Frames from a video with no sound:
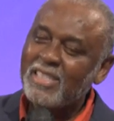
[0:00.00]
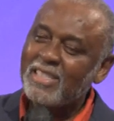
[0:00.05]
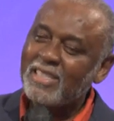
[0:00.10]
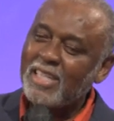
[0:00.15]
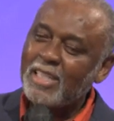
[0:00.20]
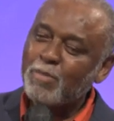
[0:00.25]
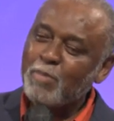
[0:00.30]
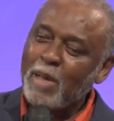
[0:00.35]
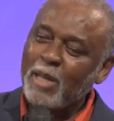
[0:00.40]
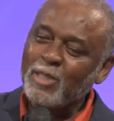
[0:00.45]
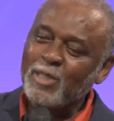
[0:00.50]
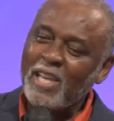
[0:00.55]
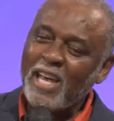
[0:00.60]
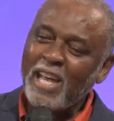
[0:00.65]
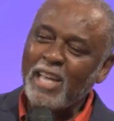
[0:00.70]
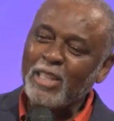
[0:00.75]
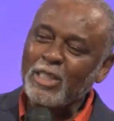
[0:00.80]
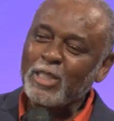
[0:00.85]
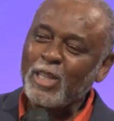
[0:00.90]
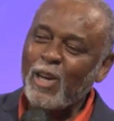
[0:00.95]
That's Mount
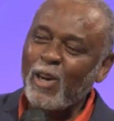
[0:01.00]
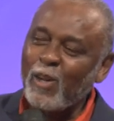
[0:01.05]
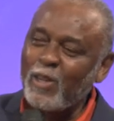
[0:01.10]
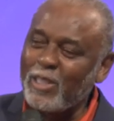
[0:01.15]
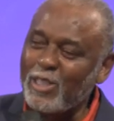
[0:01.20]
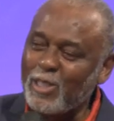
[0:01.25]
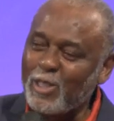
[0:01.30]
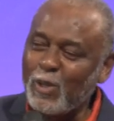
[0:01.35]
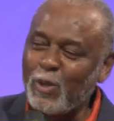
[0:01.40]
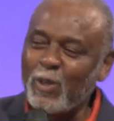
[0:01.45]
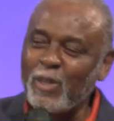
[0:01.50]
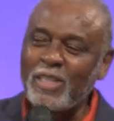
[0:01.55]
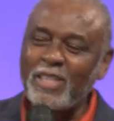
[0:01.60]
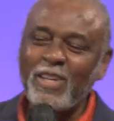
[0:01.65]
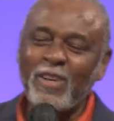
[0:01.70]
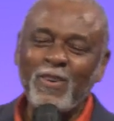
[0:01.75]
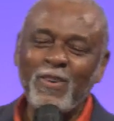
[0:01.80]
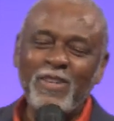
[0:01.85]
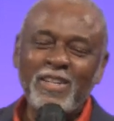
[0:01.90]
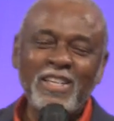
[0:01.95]
Zion's calling, too, you
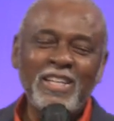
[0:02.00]
know.